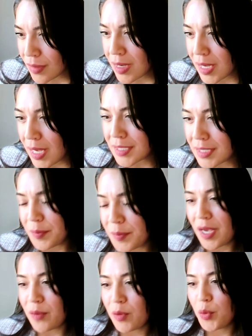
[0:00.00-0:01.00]
Can a
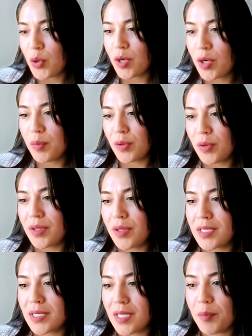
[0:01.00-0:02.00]
TPA report employer that
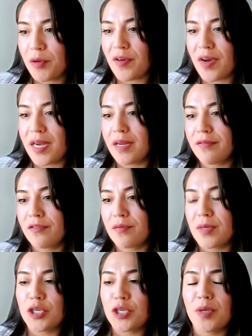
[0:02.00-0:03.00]
is not providing
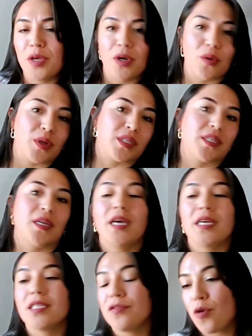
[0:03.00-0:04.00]
information being requested?
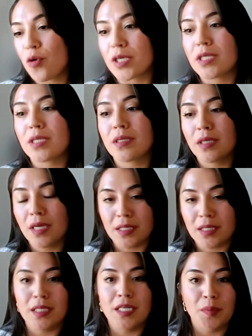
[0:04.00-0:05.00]
Yes, of course. Yes,
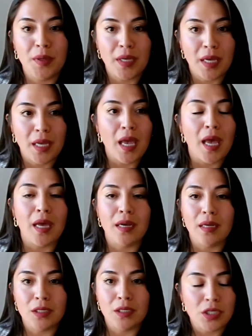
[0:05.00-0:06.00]
a TPA can,
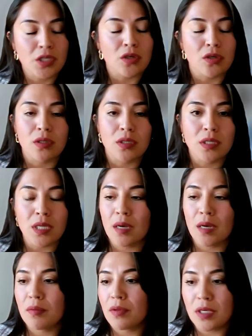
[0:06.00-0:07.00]
adjusters,
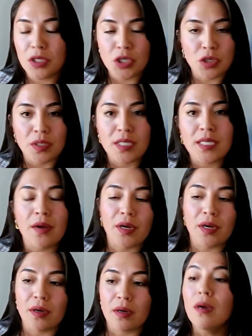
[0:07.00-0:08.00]
the insurance
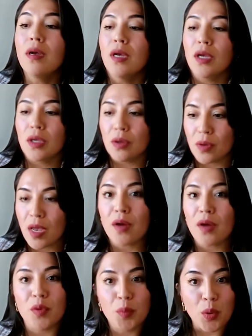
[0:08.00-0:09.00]
carrier, you can
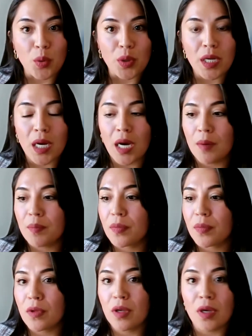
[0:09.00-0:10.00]
report,
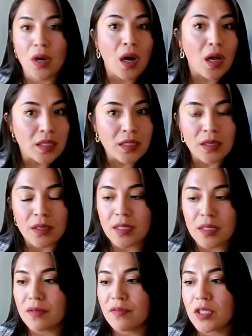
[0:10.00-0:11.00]
you can call us here at the
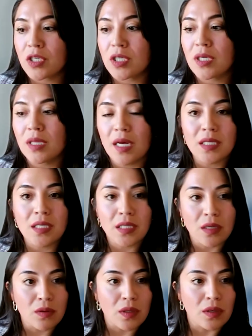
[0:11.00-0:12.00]
division and let us
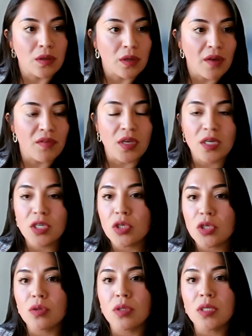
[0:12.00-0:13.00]
know that you're having
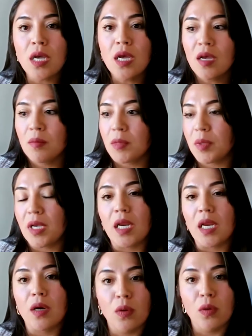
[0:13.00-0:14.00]
issues, maybe
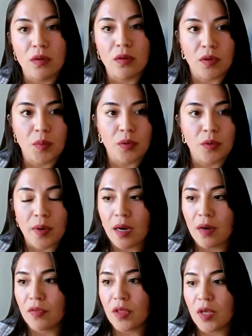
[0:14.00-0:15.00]
getting a hold
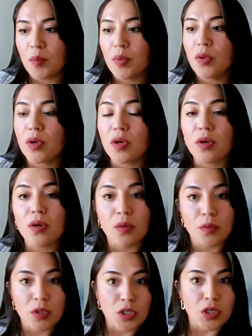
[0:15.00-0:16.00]
of the employer or
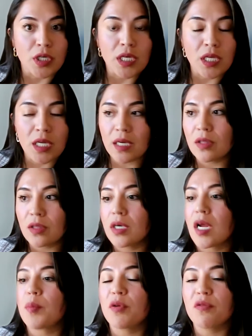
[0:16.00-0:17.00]
what you're needing and they're
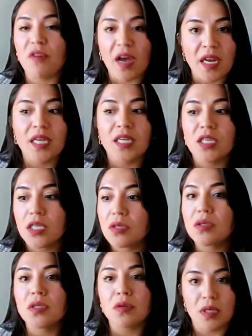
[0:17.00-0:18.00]
not providing it to you.
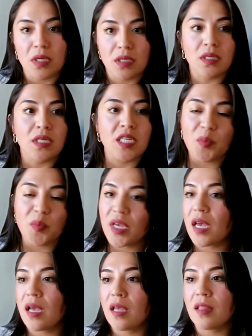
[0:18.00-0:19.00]
So yes, the
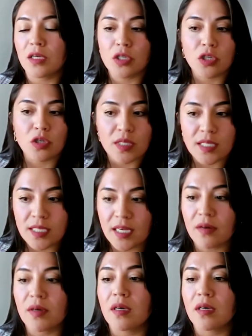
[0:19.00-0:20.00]
TPA, the insurance
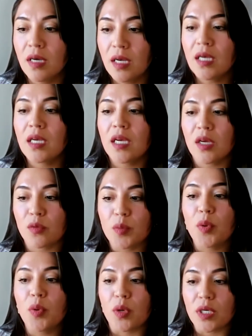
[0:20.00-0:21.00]
carrier can
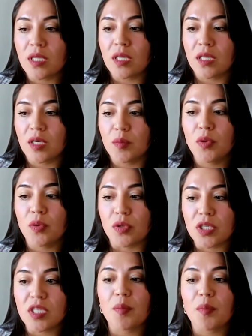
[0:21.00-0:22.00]
report that the employer
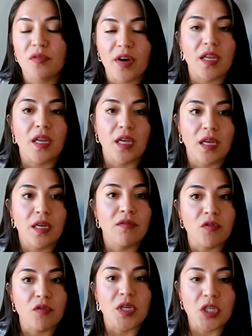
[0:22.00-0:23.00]
is not providing
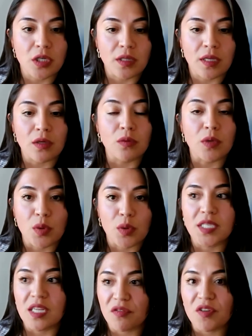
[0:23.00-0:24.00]
information that they're
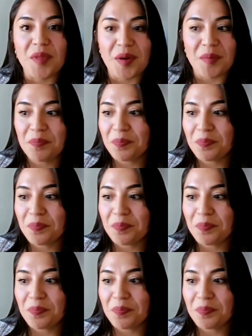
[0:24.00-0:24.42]
requesting from them.